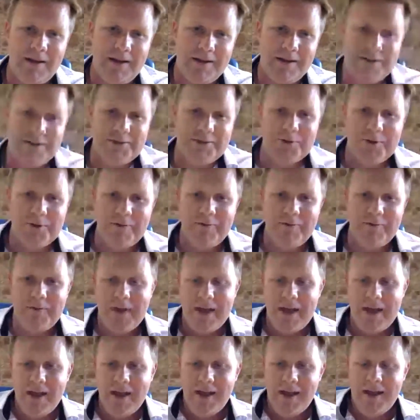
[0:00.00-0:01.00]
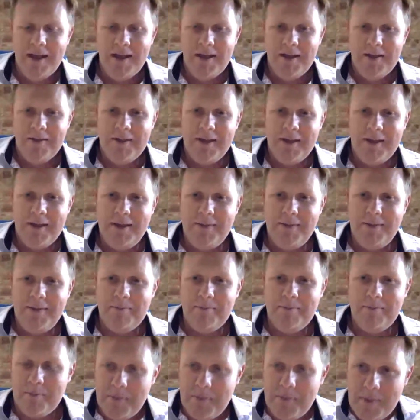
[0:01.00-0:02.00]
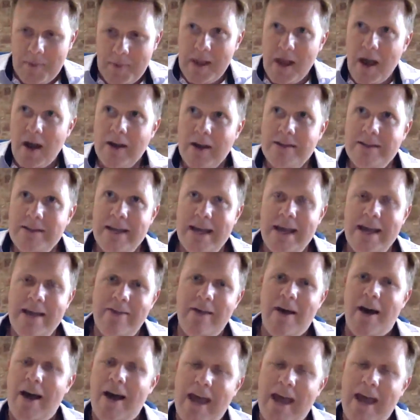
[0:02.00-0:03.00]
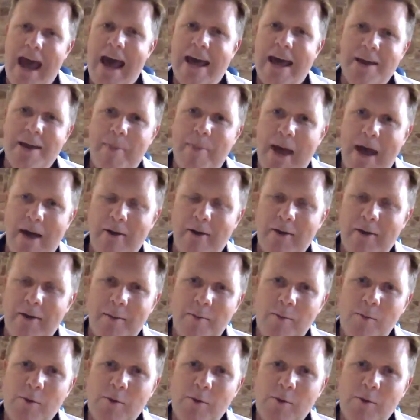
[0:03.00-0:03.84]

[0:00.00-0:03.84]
sort of the idea that I had about them